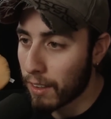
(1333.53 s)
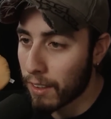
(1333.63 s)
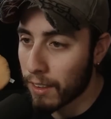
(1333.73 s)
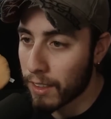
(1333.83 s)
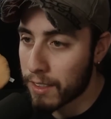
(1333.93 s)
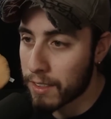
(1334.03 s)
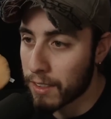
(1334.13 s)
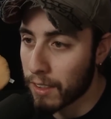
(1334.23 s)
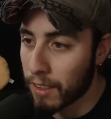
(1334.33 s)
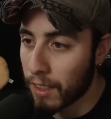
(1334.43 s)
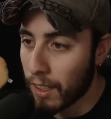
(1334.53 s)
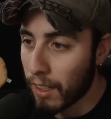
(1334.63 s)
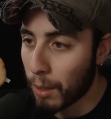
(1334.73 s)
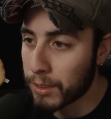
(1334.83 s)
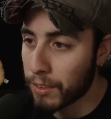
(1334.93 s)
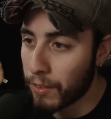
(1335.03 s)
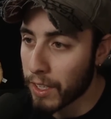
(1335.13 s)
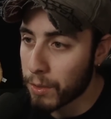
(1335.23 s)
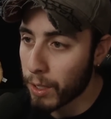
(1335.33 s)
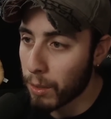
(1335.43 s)
Let's see. I was
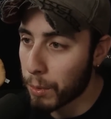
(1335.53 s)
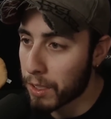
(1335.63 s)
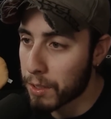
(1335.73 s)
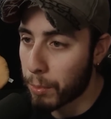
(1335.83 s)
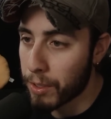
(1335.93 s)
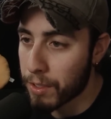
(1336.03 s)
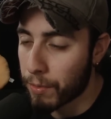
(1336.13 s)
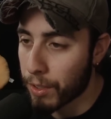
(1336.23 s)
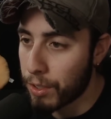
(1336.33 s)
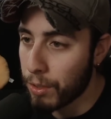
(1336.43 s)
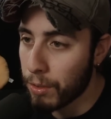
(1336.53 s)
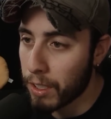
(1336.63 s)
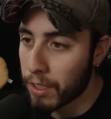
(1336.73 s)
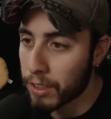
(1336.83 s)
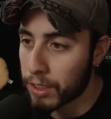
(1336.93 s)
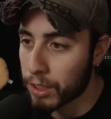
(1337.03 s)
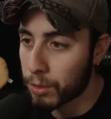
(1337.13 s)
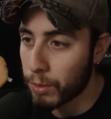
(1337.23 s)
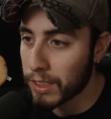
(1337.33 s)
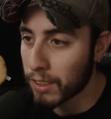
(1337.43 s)
infatuated with this person for 2 years.
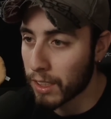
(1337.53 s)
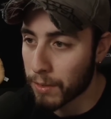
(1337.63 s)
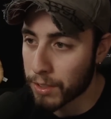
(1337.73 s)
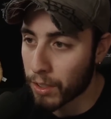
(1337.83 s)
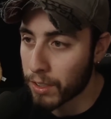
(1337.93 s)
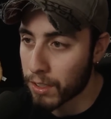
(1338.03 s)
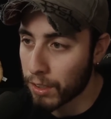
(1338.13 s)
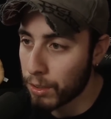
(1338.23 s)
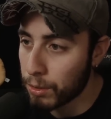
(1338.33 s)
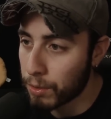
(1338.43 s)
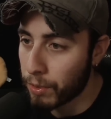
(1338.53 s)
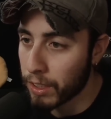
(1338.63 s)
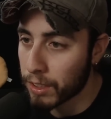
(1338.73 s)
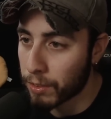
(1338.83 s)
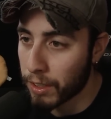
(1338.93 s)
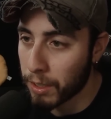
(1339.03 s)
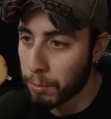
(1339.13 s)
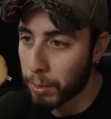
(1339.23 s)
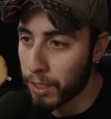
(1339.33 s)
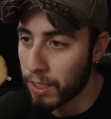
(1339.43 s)
Just recently, I've started to lose feelings for
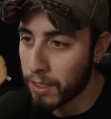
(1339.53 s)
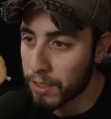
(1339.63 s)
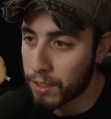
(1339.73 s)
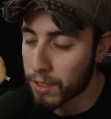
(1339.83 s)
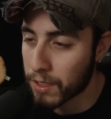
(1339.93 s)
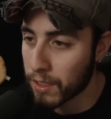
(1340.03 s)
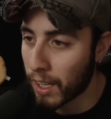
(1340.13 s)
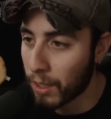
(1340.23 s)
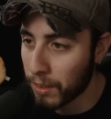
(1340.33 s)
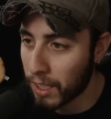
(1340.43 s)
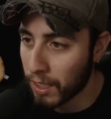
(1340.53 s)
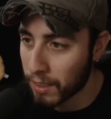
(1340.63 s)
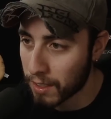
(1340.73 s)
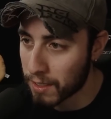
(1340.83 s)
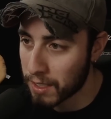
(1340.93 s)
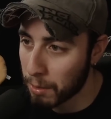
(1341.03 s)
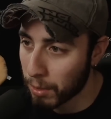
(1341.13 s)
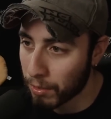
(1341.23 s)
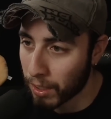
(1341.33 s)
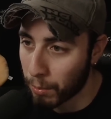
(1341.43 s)
him, but he is just now getting to the same
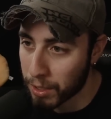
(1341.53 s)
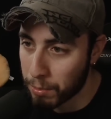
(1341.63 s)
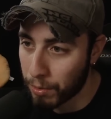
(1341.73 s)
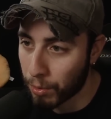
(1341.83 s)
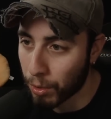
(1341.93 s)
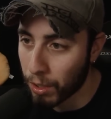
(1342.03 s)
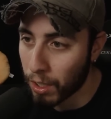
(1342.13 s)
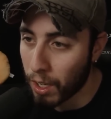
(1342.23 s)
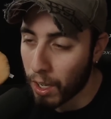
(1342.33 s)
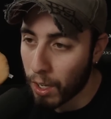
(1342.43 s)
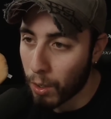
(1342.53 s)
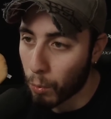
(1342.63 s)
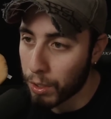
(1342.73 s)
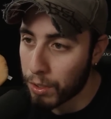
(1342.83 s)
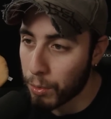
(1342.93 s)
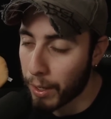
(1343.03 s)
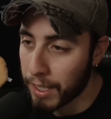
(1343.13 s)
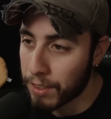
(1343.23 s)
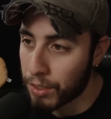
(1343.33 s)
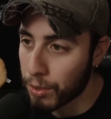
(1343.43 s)
level I was before. What do
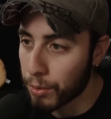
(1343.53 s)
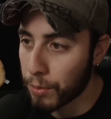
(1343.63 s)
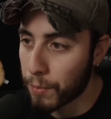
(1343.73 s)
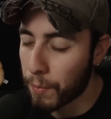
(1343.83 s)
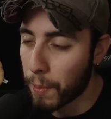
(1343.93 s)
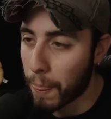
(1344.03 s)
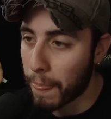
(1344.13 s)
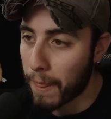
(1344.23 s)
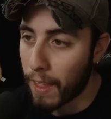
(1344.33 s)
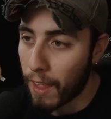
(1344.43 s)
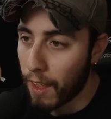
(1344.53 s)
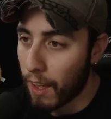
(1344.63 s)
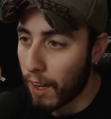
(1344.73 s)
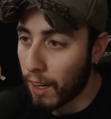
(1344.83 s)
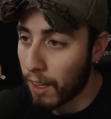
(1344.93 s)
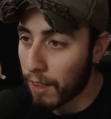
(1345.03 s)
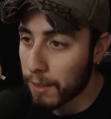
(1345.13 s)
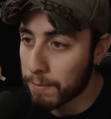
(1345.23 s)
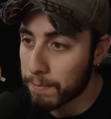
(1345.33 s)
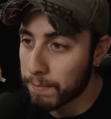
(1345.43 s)
I do?
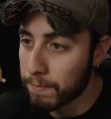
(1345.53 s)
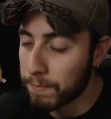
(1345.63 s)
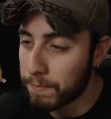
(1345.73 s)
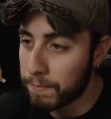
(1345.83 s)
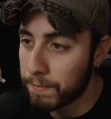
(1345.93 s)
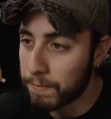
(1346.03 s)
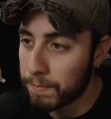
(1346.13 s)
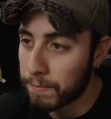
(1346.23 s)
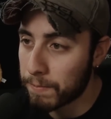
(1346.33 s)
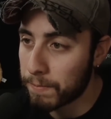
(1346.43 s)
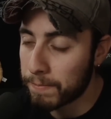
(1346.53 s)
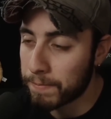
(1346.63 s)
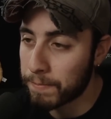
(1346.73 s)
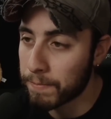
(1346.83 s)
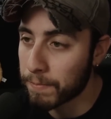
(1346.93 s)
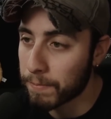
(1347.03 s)
Um, hmm.